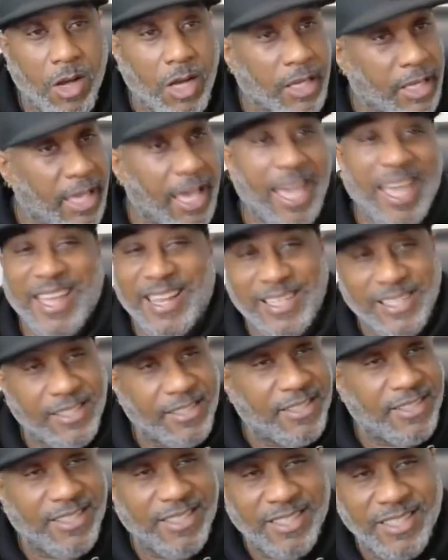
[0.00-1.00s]
Again,
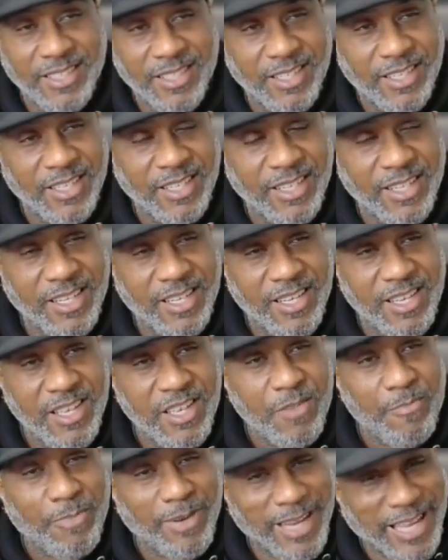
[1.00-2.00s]

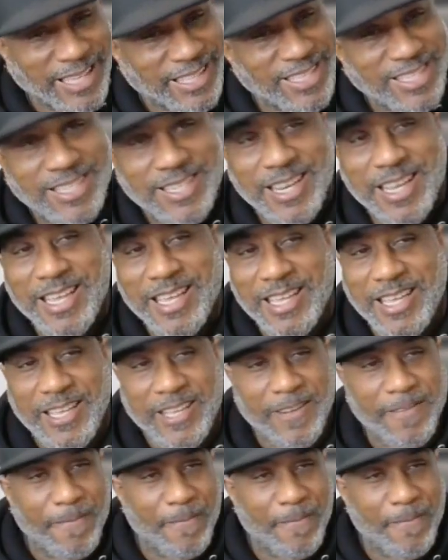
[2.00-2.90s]
plant the seed.